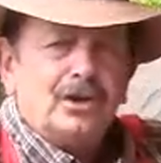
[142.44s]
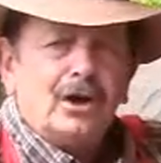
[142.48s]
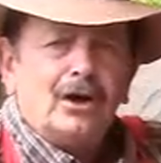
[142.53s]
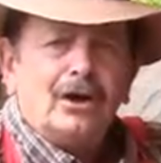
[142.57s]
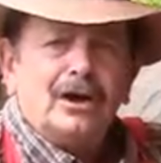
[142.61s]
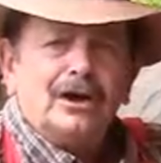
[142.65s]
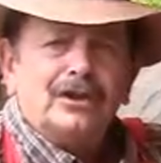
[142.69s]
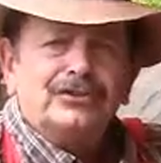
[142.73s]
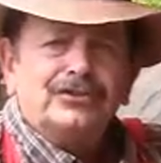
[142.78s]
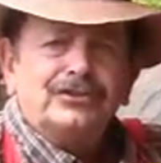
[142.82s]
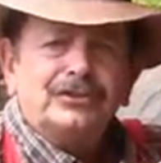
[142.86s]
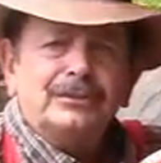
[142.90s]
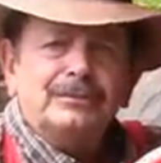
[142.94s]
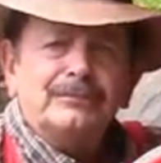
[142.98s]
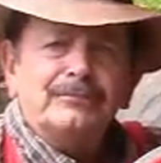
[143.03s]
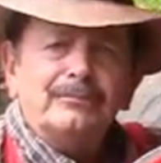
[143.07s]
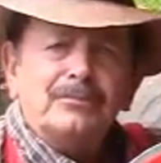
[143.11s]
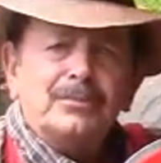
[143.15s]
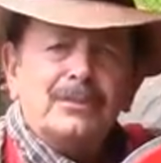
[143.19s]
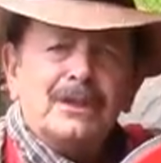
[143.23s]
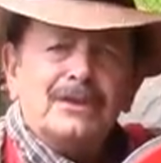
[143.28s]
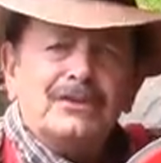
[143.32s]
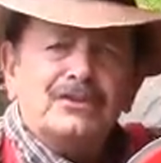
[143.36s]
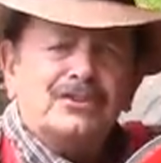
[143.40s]
awesome.
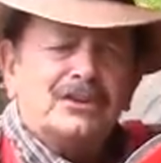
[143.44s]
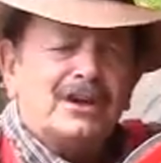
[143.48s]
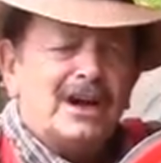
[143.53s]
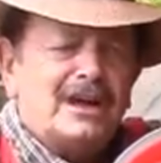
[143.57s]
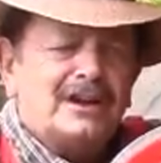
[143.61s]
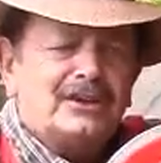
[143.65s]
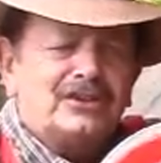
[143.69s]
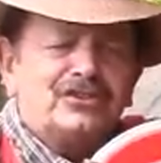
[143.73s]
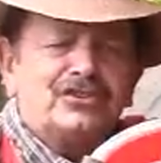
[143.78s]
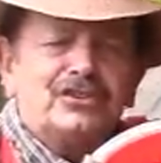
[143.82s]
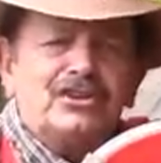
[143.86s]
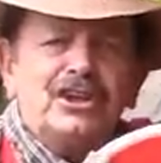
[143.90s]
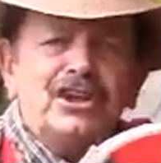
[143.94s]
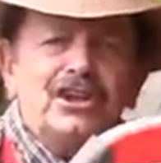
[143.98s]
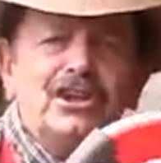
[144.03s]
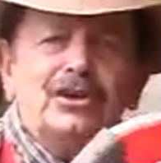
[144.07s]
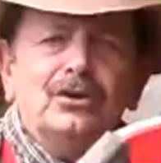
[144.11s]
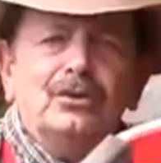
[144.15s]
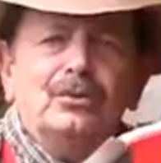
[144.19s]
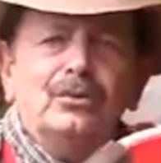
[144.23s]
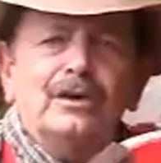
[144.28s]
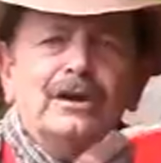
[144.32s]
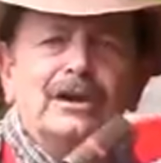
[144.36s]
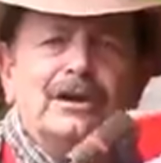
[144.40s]
It's got a
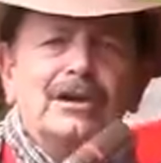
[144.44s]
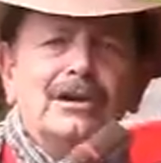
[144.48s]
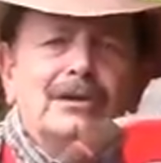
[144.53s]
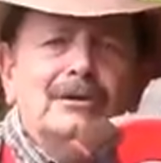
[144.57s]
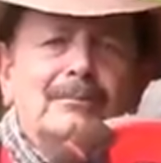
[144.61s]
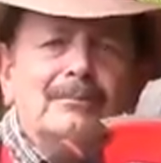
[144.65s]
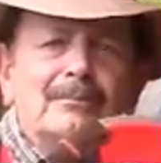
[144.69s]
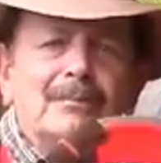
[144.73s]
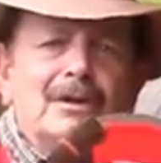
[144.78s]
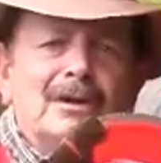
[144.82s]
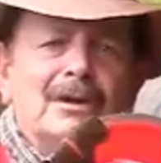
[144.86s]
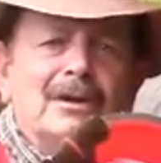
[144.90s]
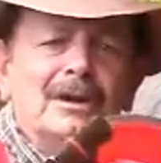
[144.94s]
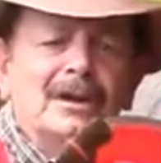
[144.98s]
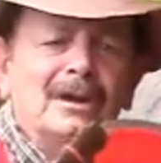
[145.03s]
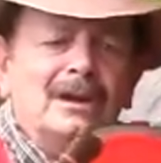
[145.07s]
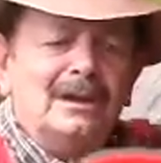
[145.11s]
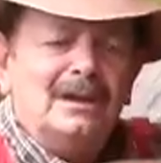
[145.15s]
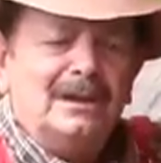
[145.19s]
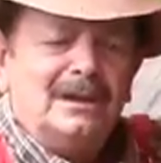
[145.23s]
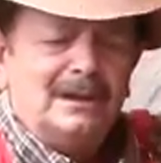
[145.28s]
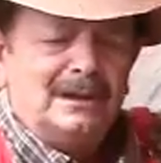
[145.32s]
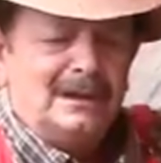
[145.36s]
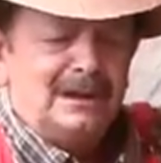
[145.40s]
steel rim.
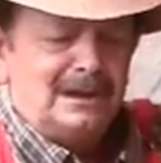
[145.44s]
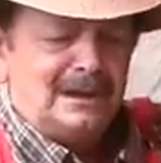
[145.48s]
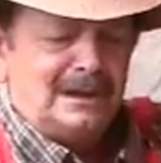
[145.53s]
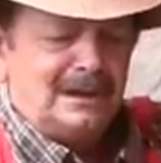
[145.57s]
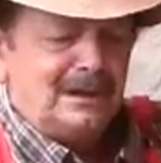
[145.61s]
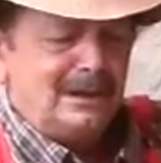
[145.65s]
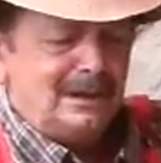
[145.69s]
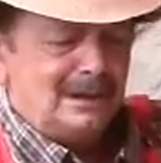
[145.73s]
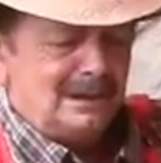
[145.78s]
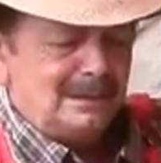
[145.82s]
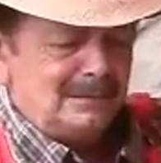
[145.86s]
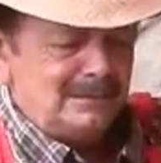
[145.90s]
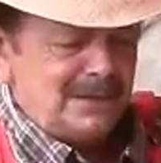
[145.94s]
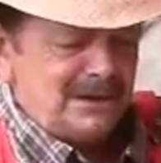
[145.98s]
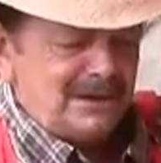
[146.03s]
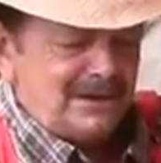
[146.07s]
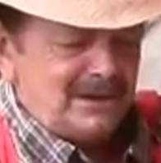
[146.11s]
And look, let me